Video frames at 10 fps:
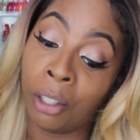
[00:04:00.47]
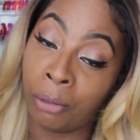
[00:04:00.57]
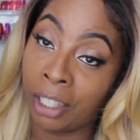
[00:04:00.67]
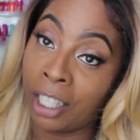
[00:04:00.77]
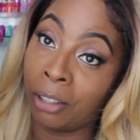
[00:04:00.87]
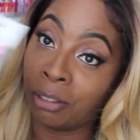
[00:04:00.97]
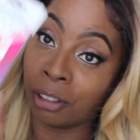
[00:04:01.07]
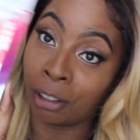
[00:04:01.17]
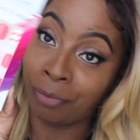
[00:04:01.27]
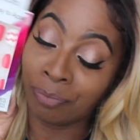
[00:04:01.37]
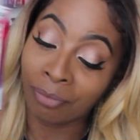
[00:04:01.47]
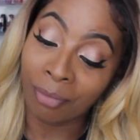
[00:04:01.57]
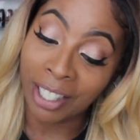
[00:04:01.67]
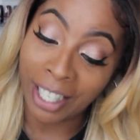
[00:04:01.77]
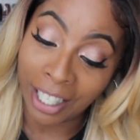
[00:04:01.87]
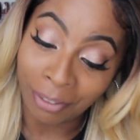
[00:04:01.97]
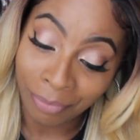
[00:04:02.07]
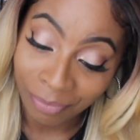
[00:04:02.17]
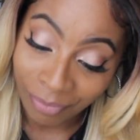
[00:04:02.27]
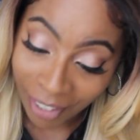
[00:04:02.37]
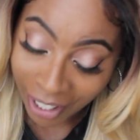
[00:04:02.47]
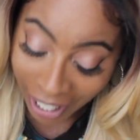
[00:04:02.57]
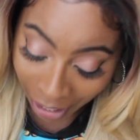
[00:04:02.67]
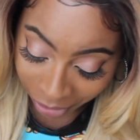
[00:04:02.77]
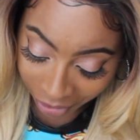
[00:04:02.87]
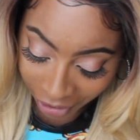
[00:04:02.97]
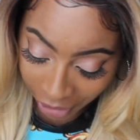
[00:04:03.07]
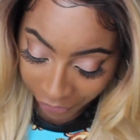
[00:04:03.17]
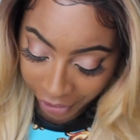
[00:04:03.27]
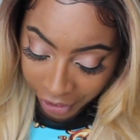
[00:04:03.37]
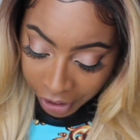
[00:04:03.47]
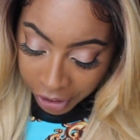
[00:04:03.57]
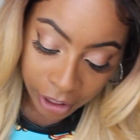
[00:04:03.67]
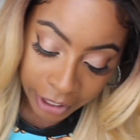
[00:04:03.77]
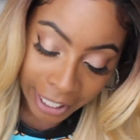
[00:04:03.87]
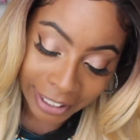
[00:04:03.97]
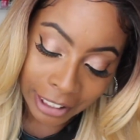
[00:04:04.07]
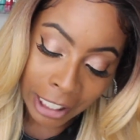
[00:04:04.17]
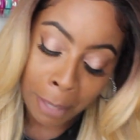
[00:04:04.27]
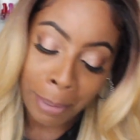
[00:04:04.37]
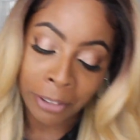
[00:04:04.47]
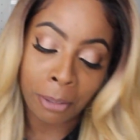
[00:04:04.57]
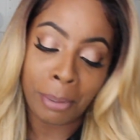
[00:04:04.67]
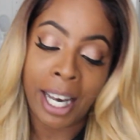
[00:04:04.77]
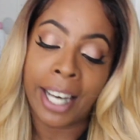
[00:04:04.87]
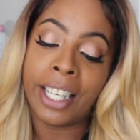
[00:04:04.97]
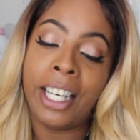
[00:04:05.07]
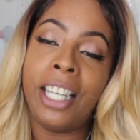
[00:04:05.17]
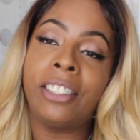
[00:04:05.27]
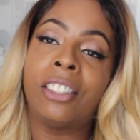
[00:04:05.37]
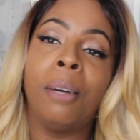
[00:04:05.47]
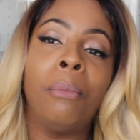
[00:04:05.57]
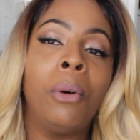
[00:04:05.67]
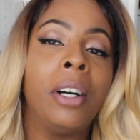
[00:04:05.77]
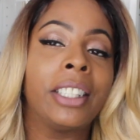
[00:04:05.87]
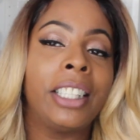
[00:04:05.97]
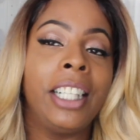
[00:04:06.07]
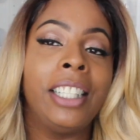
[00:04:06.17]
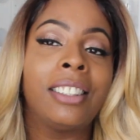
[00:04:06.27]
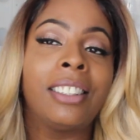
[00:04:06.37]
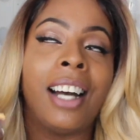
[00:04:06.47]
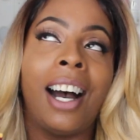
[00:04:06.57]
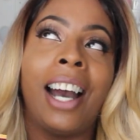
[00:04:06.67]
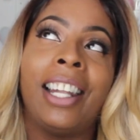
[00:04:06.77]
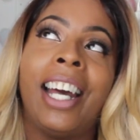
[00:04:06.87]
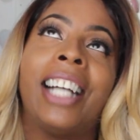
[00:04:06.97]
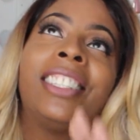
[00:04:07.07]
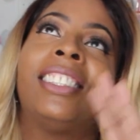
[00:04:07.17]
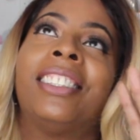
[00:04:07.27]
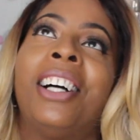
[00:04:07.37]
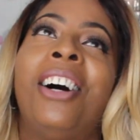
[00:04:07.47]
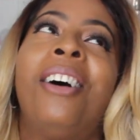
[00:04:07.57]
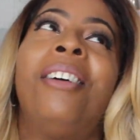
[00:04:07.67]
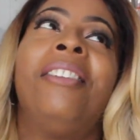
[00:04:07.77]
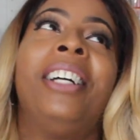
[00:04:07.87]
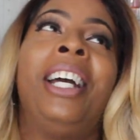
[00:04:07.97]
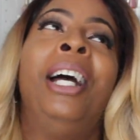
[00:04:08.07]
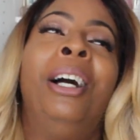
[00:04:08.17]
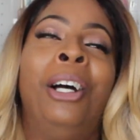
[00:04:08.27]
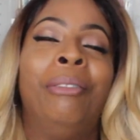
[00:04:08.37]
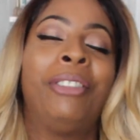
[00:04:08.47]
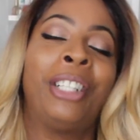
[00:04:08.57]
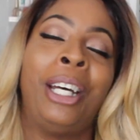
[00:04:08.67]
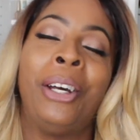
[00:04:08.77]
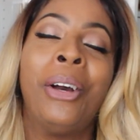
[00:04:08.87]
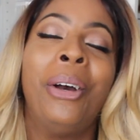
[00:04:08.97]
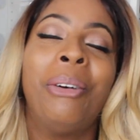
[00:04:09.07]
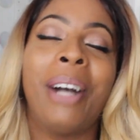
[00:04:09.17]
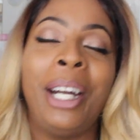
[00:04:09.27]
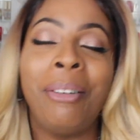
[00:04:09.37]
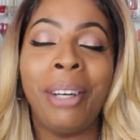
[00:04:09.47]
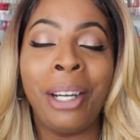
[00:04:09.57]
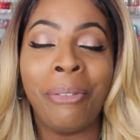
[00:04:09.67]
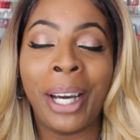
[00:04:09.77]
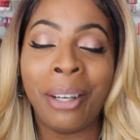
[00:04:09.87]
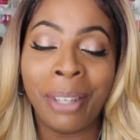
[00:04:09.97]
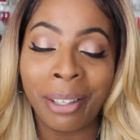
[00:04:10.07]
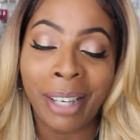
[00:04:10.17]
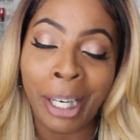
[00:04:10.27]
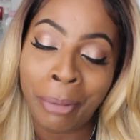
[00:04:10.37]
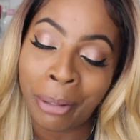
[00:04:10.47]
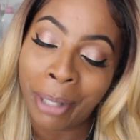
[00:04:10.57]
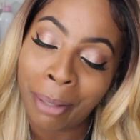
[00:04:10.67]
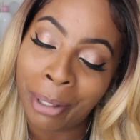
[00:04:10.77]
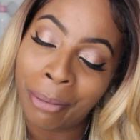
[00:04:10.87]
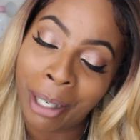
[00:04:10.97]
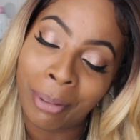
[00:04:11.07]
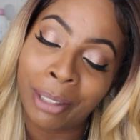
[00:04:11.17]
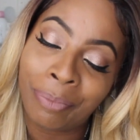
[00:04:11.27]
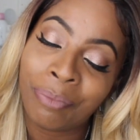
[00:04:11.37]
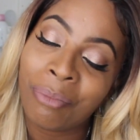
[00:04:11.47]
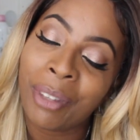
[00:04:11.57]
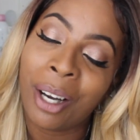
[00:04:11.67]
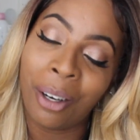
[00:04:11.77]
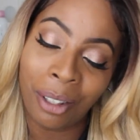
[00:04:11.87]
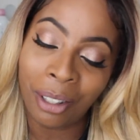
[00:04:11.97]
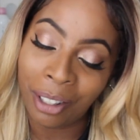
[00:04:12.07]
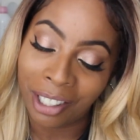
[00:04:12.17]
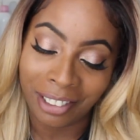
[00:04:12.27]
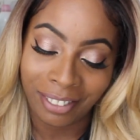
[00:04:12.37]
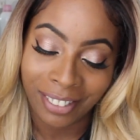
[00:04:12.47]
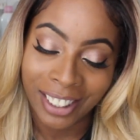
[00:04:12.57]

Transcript: your own nails. So yeah, absolutely loving it. So the next thing up out the bag is some more Kiss eyelashes. O M G, wait a minute, wait a minute, wait a minute, wait a minute, wait a minute, hold on.